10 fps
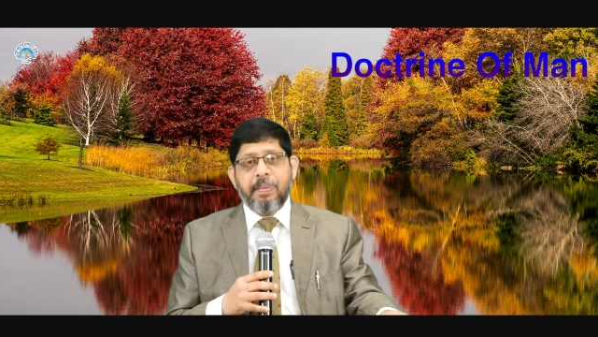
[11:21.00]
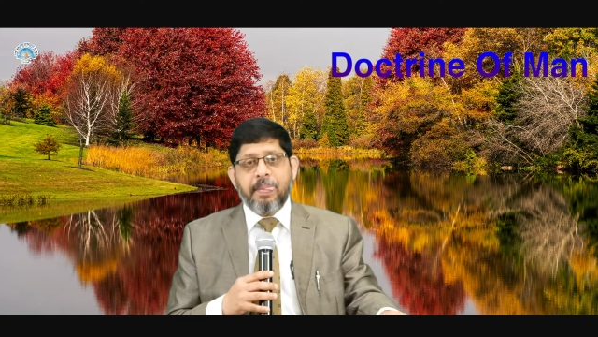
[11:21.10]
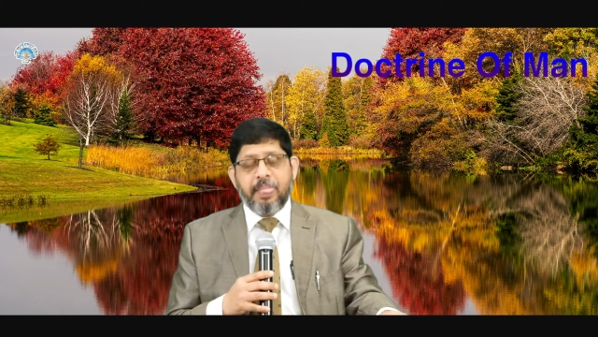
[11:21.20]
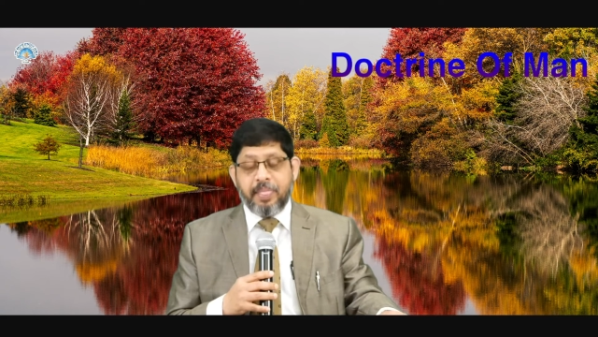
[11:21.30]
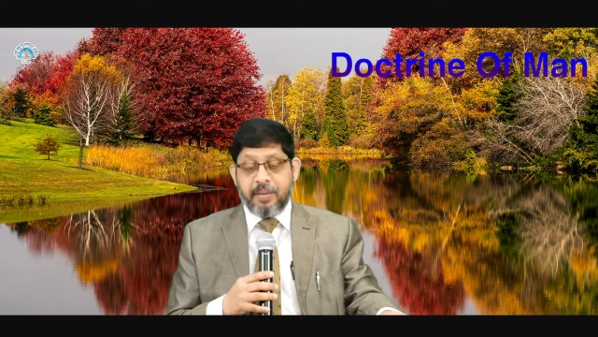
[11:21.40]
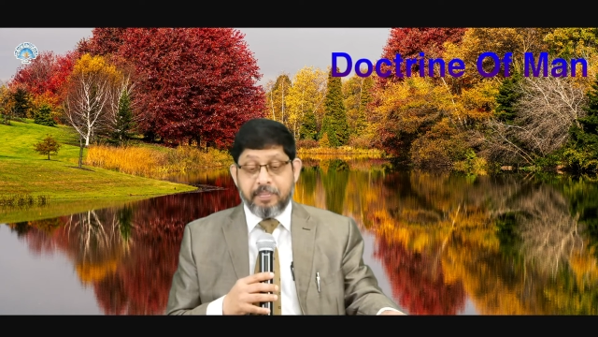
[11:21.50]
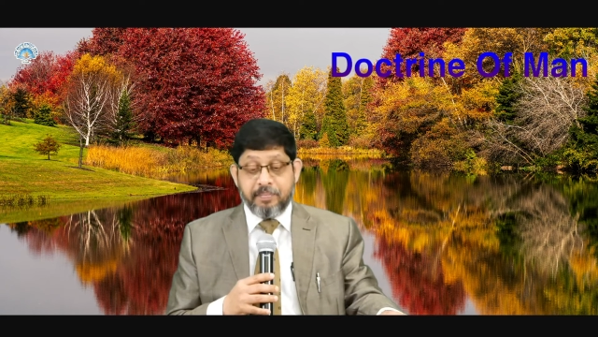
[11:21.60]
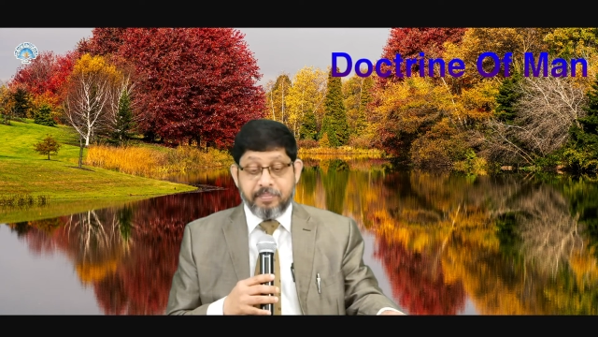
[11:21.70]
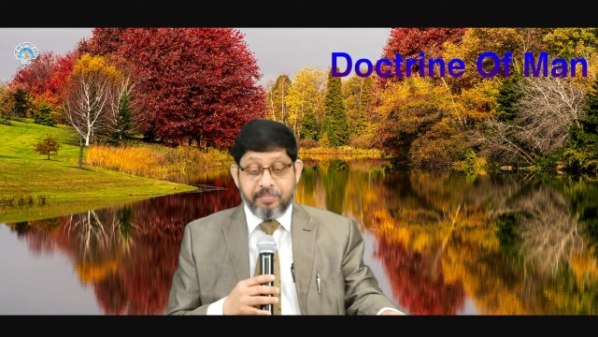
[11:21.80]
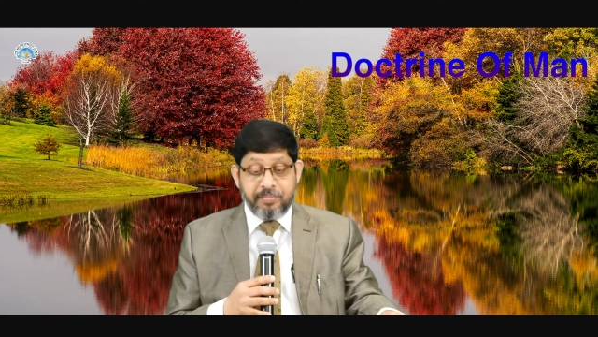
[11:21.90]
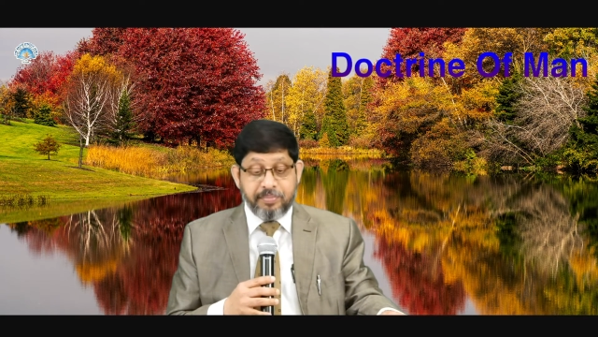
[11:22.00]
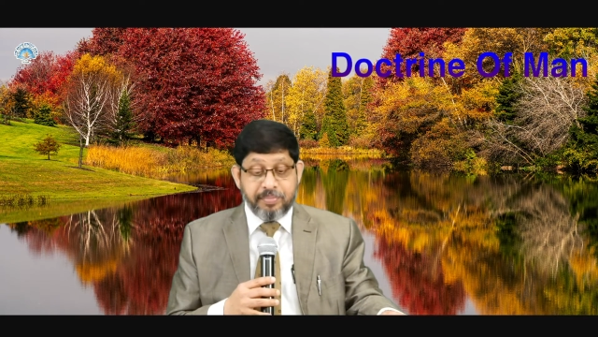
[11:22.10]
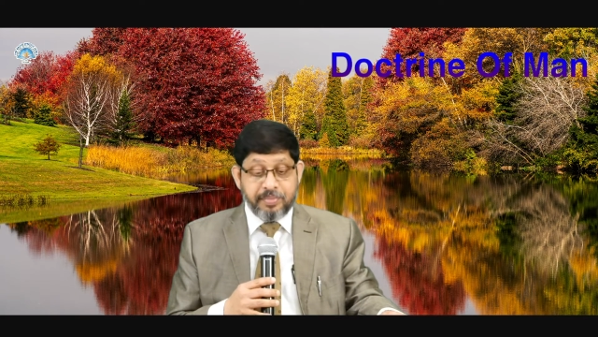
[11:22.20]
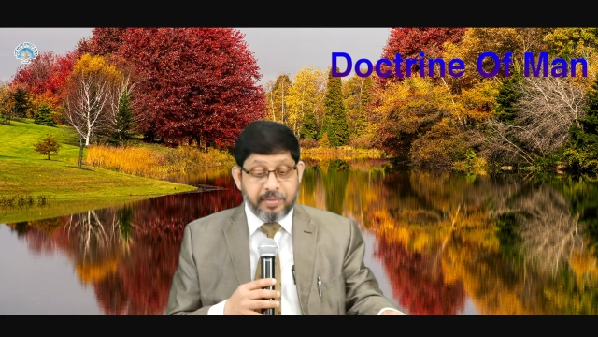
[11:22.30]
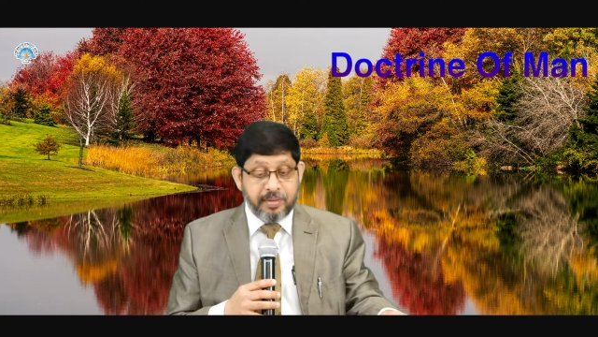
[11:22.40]

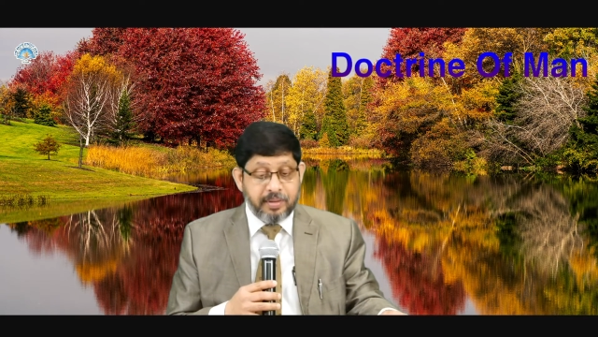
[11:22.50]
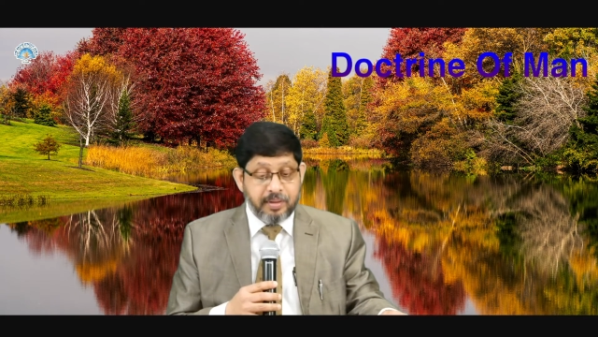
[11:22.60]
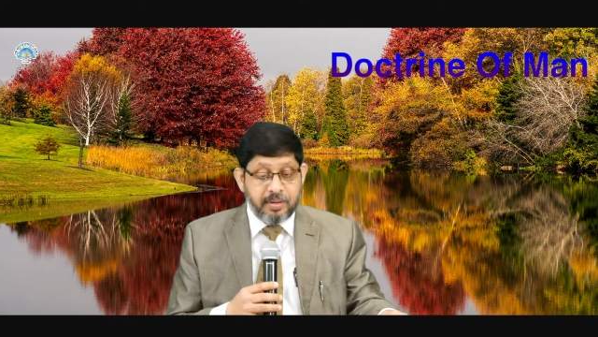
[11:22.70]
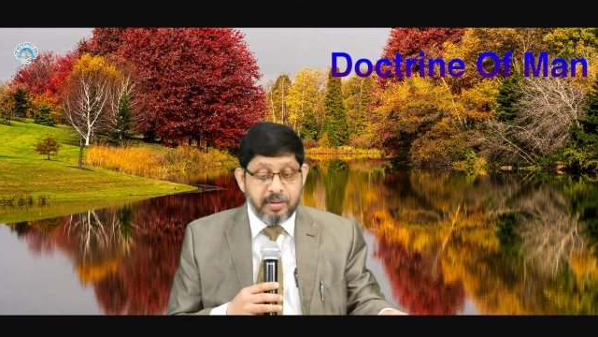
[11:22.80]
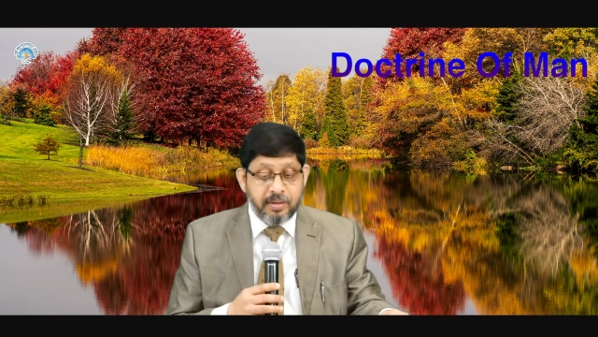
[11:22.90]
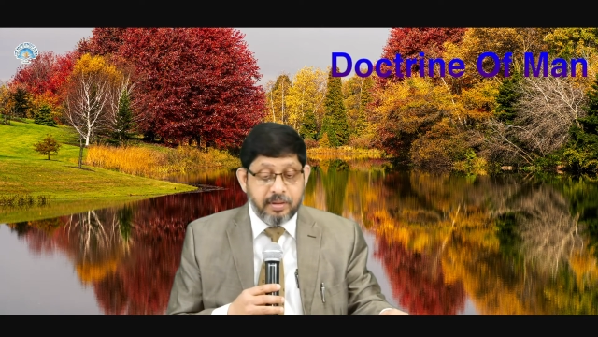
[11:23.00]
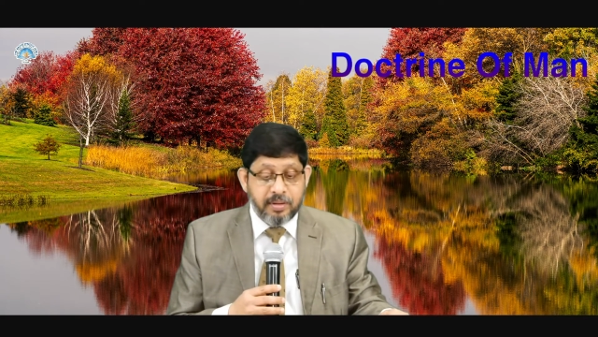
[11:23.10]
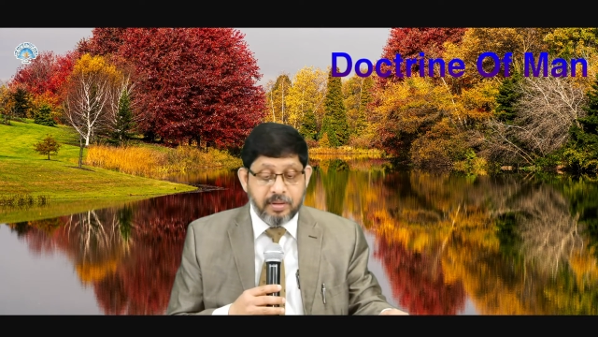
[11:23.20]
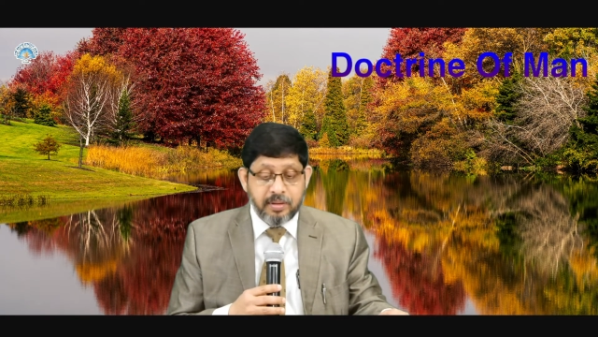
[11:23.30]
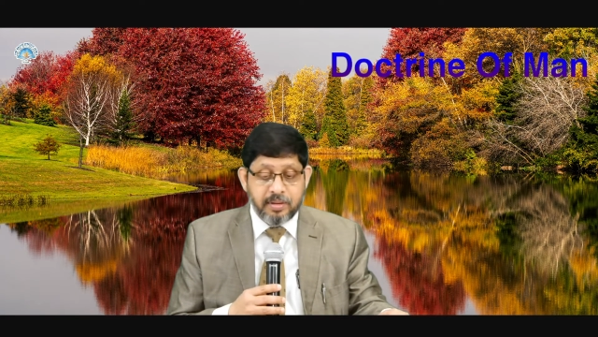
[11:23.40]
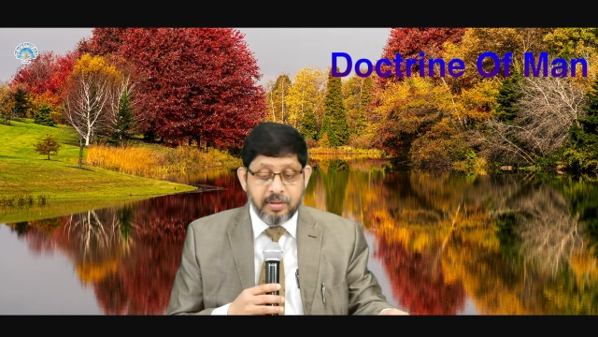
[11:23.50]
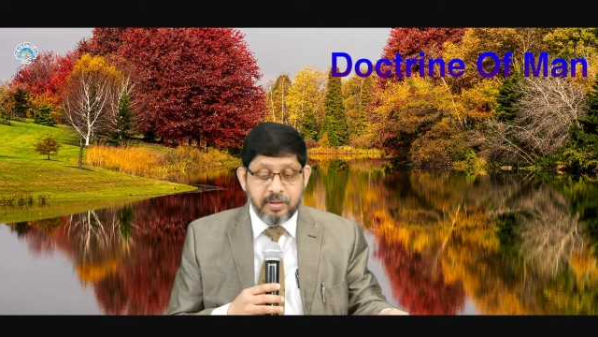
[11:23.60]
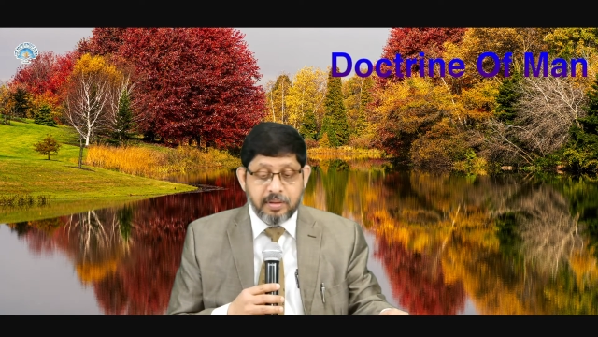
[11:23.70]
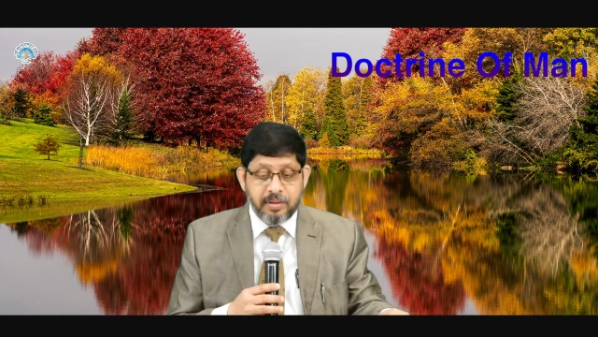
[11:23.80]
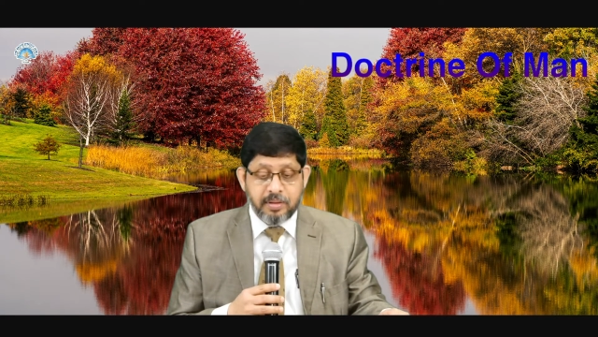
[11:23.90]

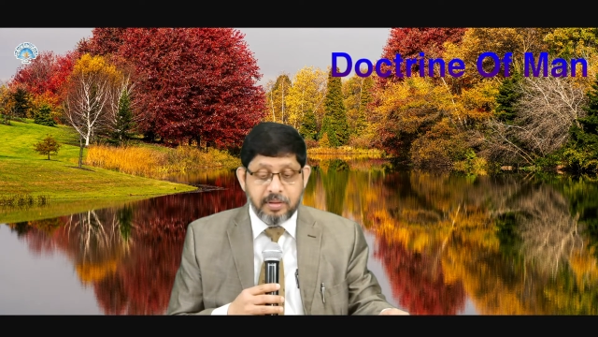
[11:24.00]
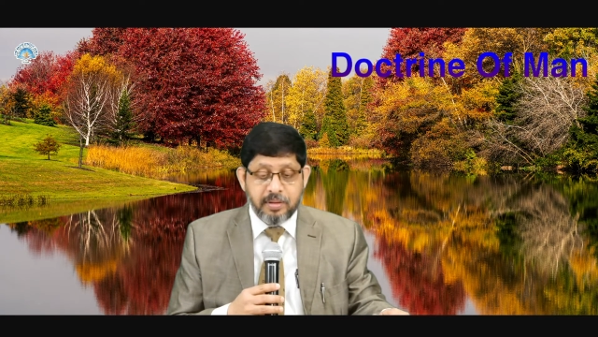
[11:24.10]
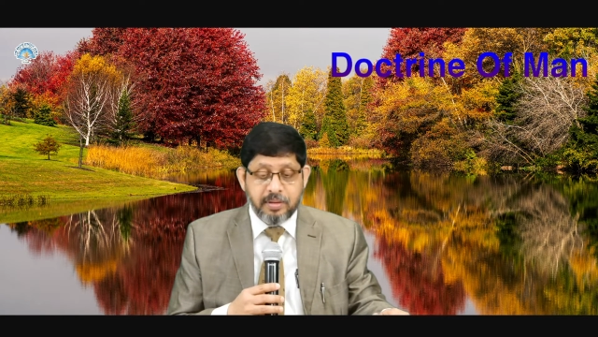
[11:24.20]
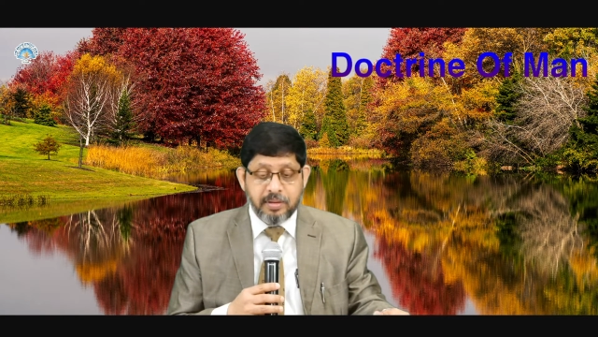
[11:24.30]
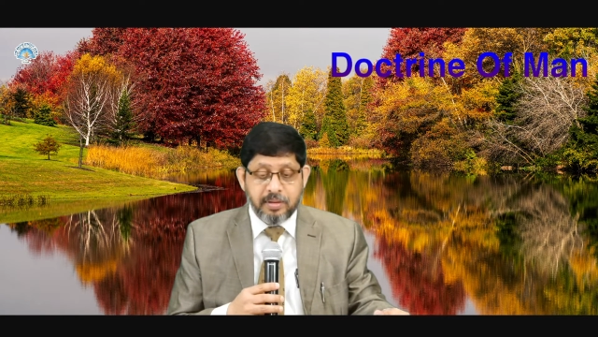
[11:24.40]
Nothing is said.